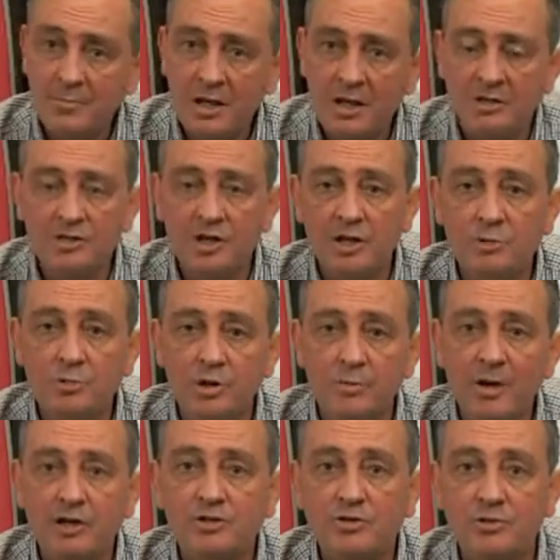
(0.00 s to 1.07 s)
So you want to
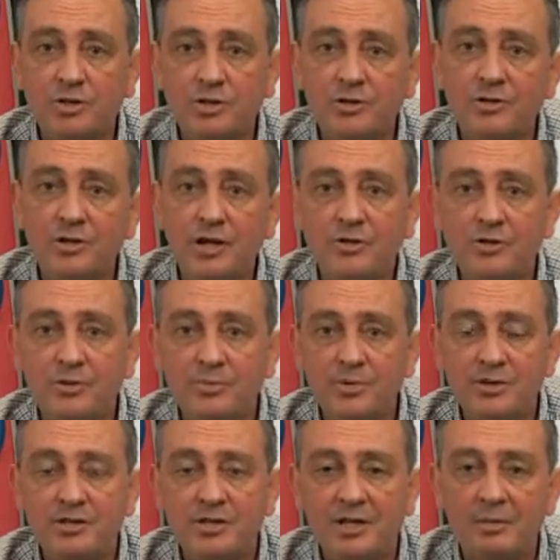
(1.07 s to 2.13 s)
make sure that you get your
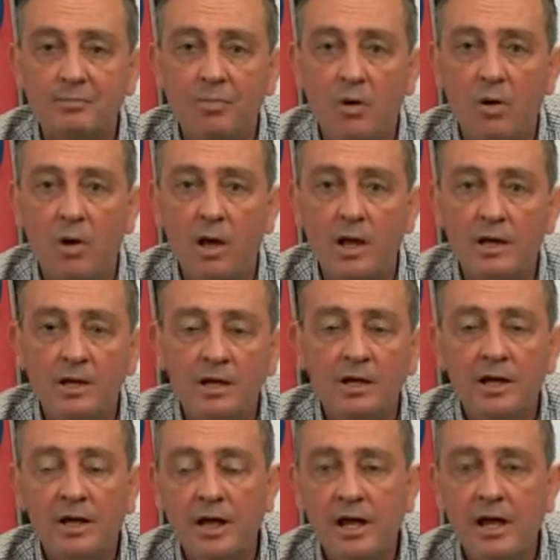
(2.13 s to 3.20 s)
piece of that pie.
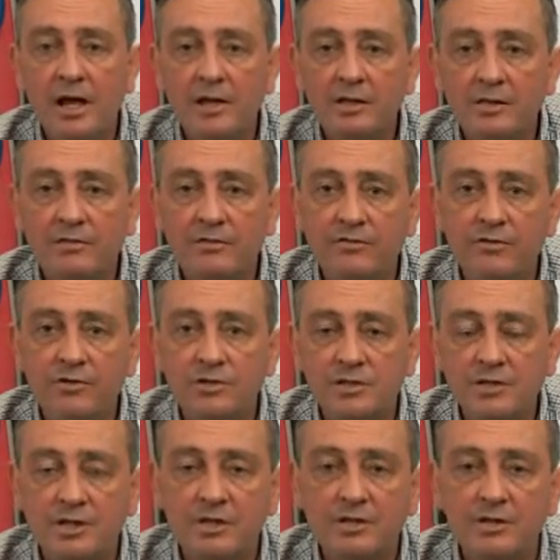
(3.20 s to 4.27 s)
And the first
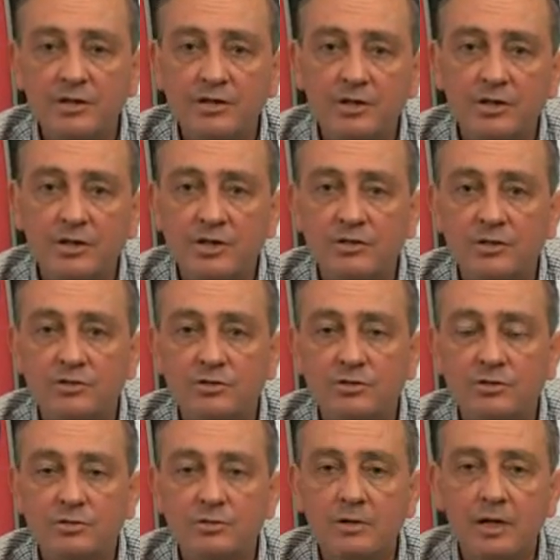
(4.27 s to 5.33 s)
thing you're going to need to
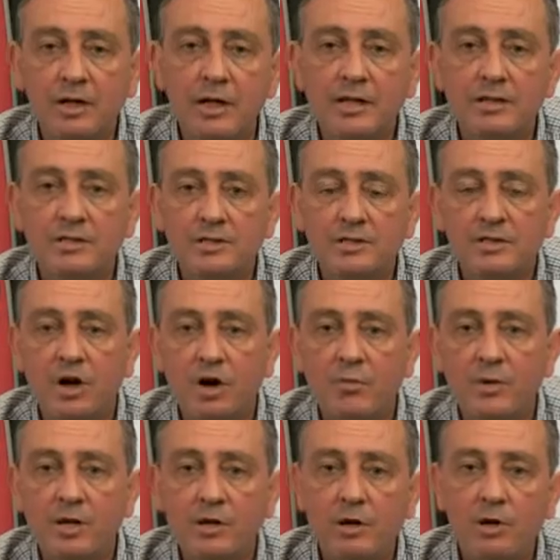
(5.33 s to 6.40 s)
do is to tell
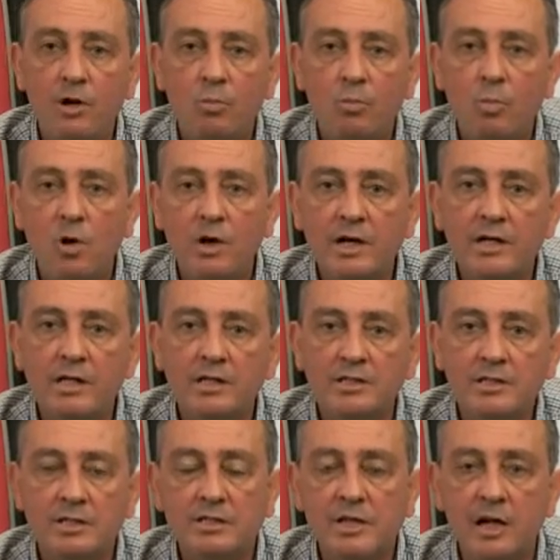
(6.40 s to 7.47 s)
me what it is
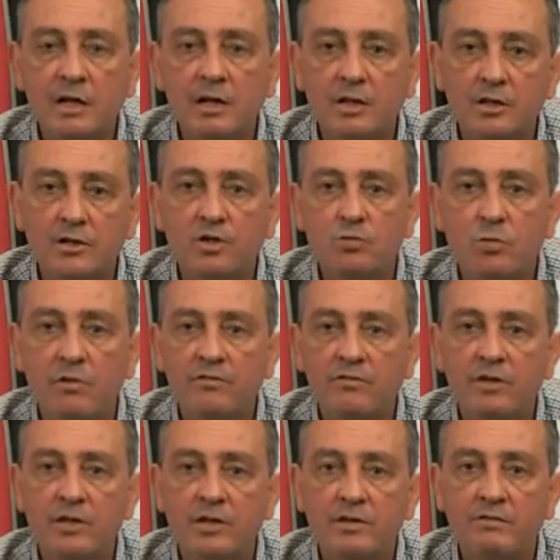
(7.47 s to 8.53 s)
exactly that you want
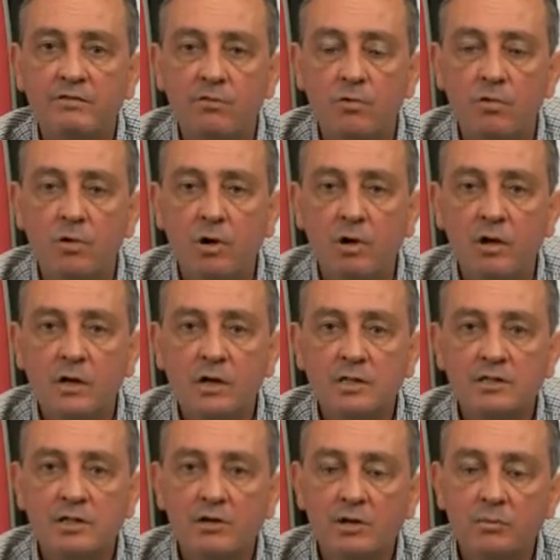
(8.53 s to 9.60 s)
funding for.
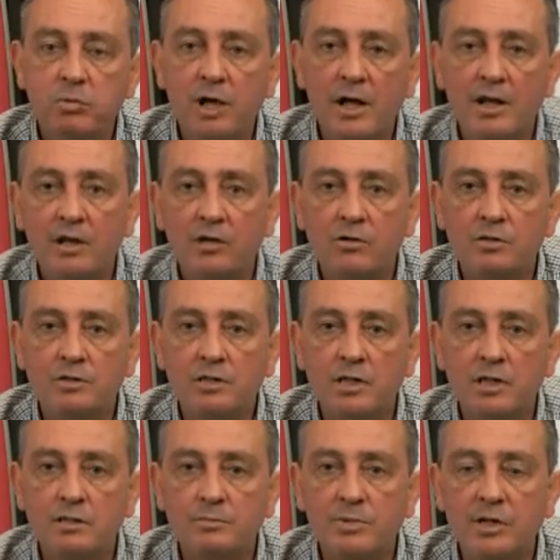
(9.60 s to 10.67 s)
So in the planning
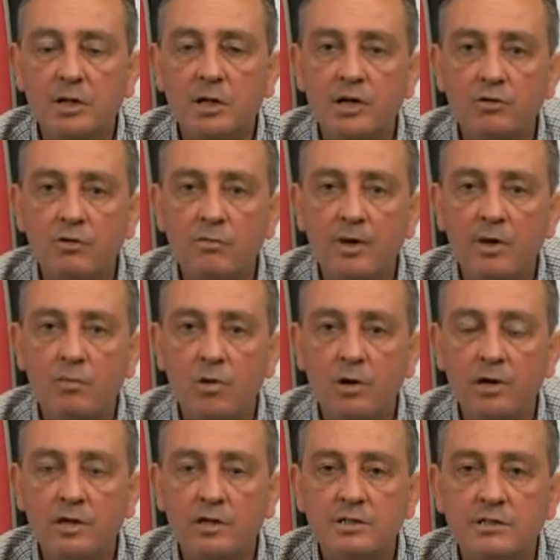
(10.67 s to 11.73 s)
context, be clear about what
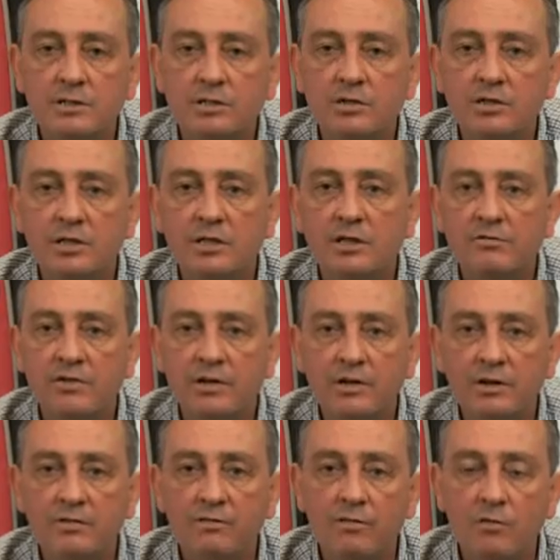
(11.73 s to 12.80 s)
it is that you need the
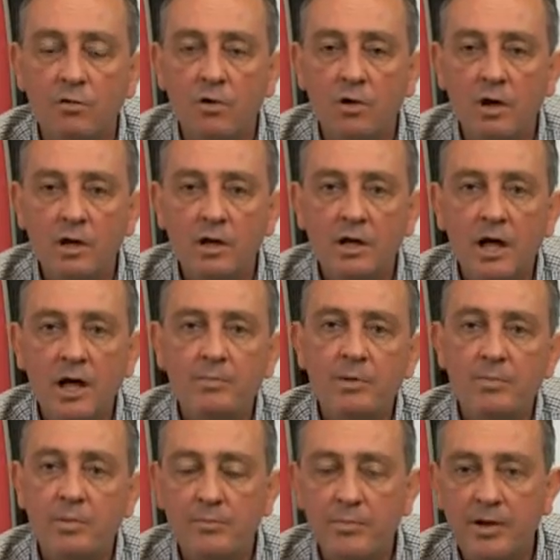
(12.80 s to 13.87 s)
funding for and be
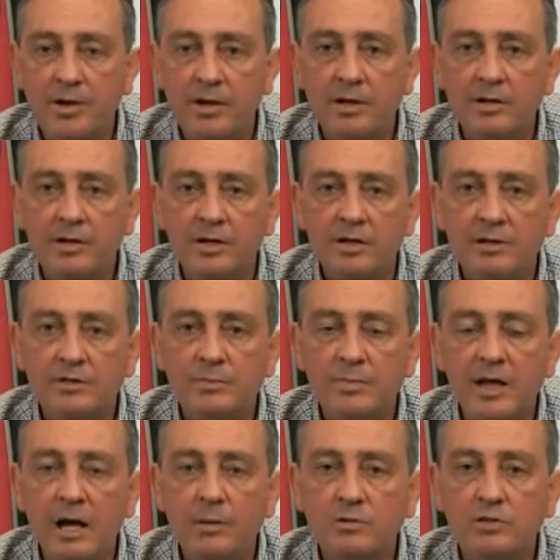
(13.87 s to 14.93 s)
prepared to be
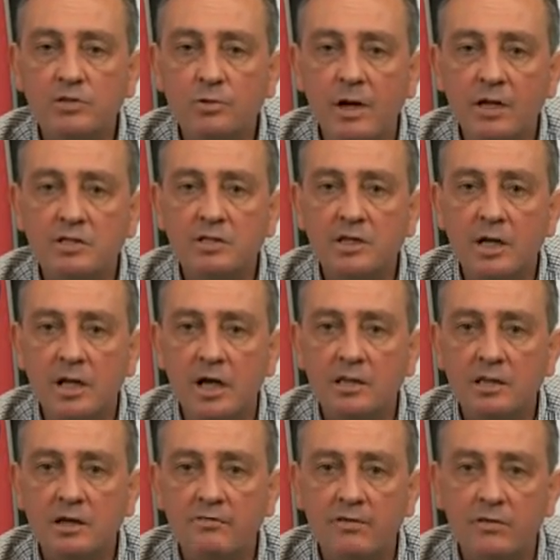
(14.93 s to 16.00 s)
able to articulate
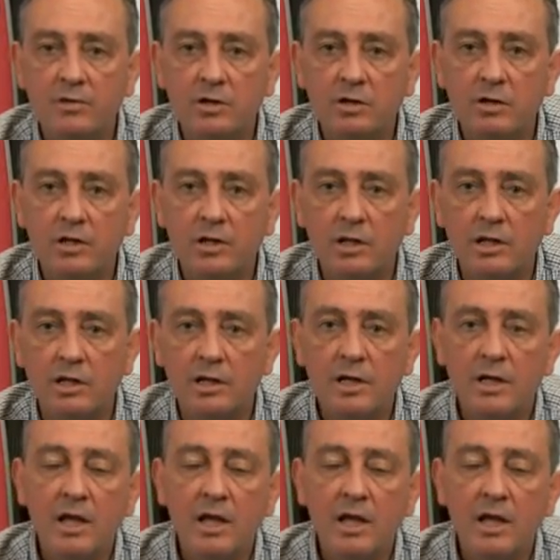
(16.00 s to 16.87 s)
that very clearly.